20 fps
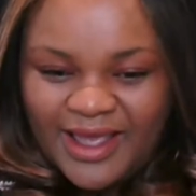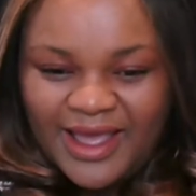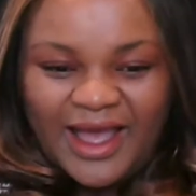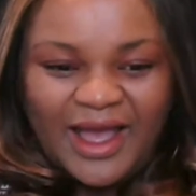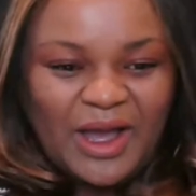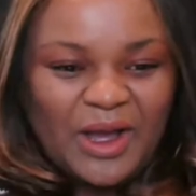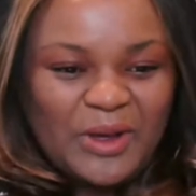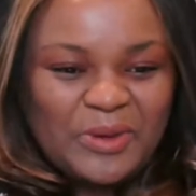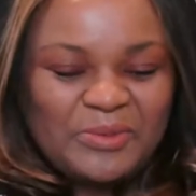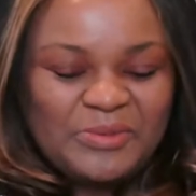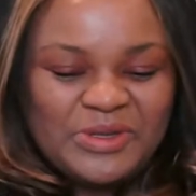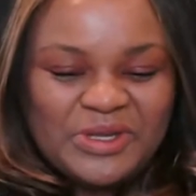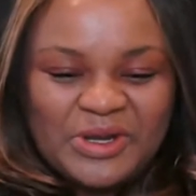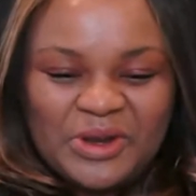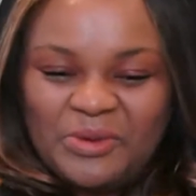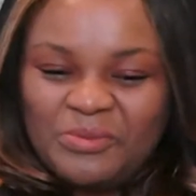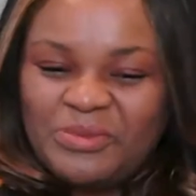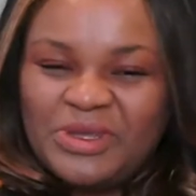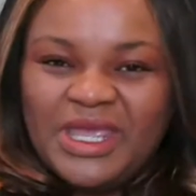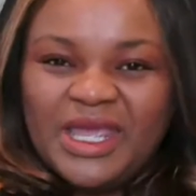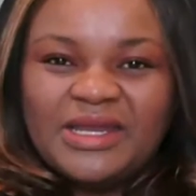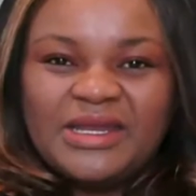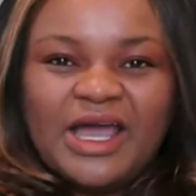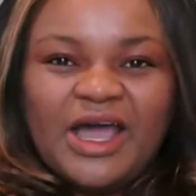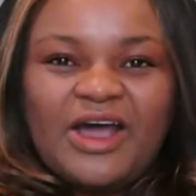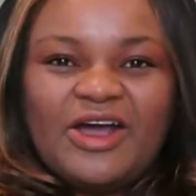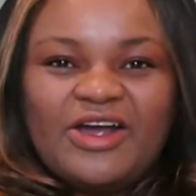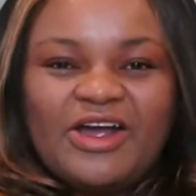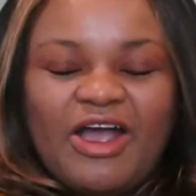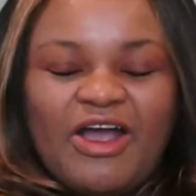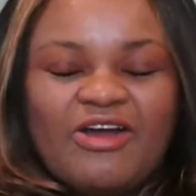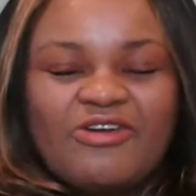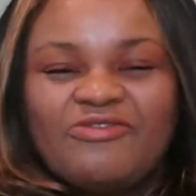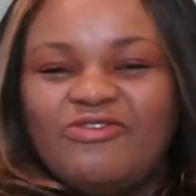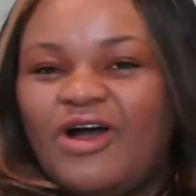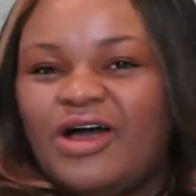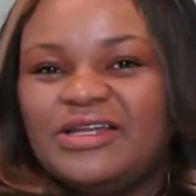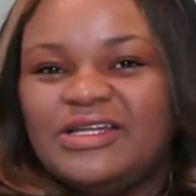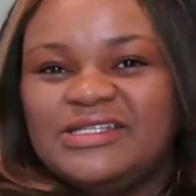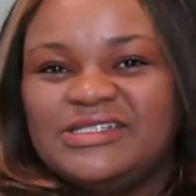Me and our
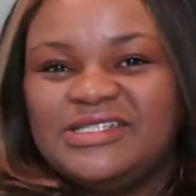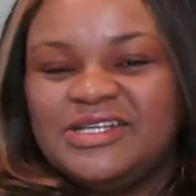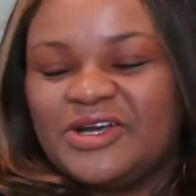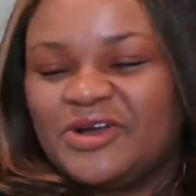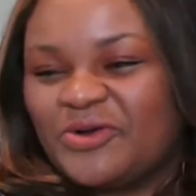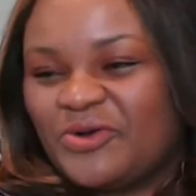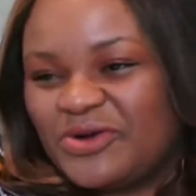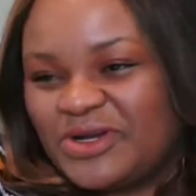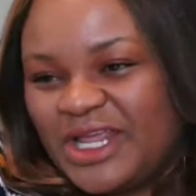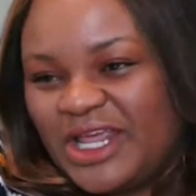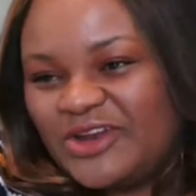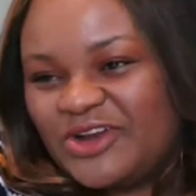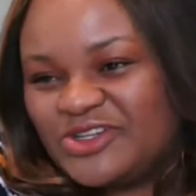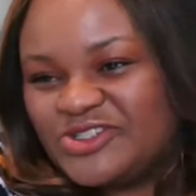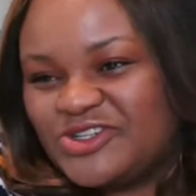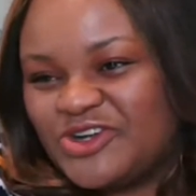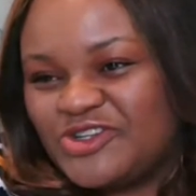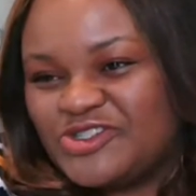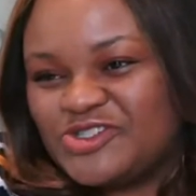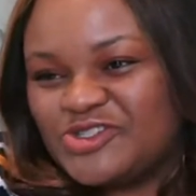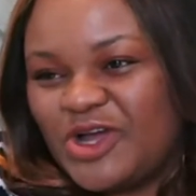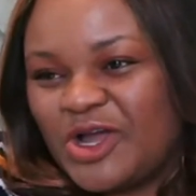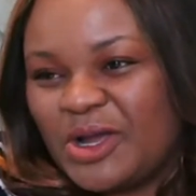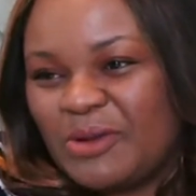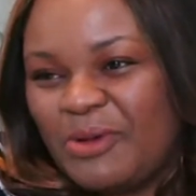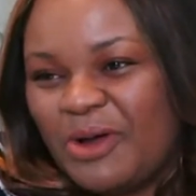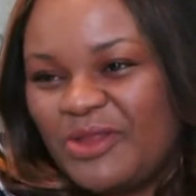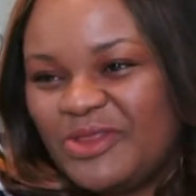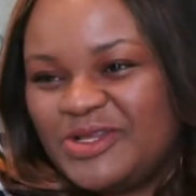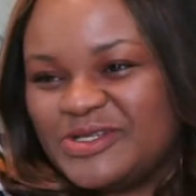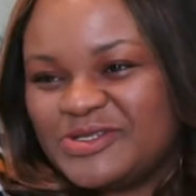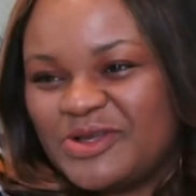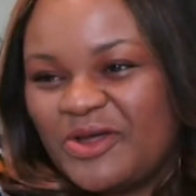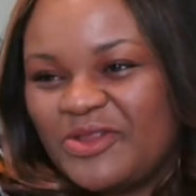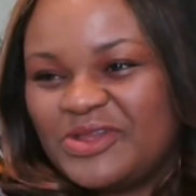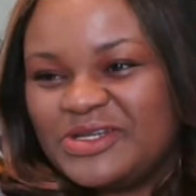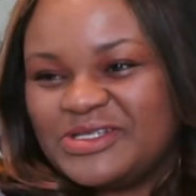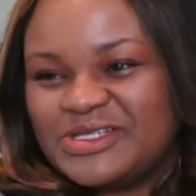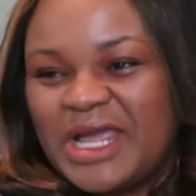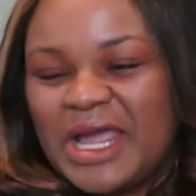volunteer coordinator at church talk about this
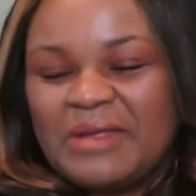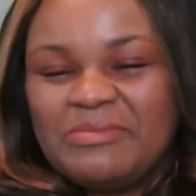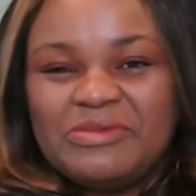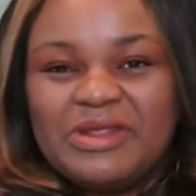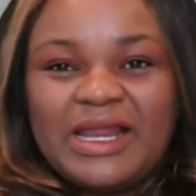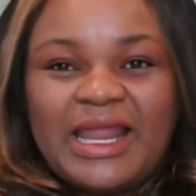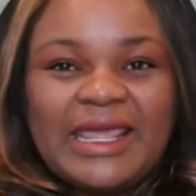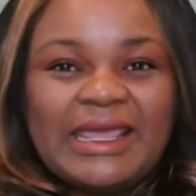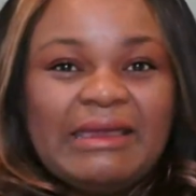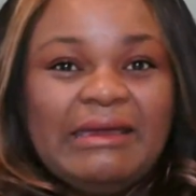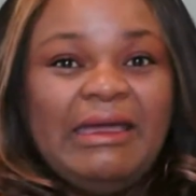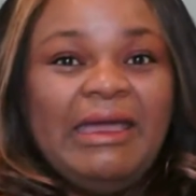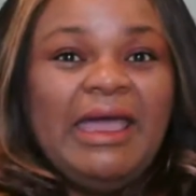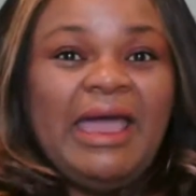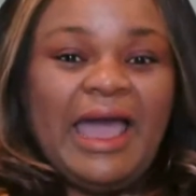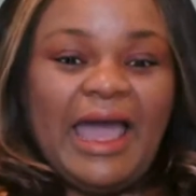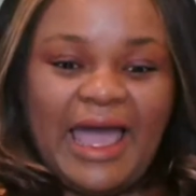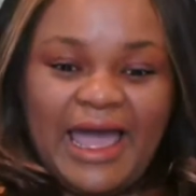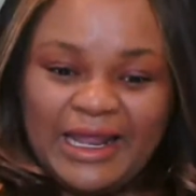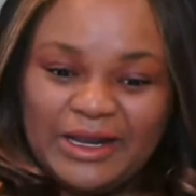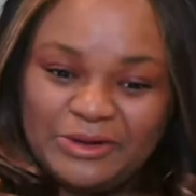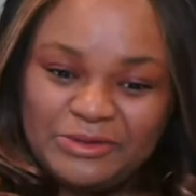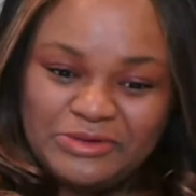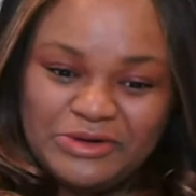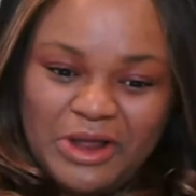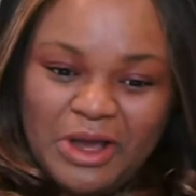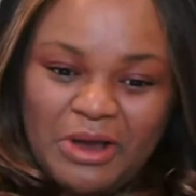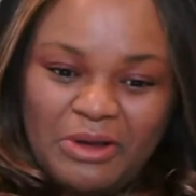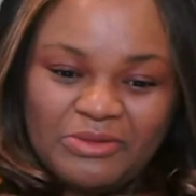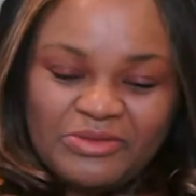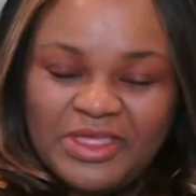all the time. They're like, I don't know.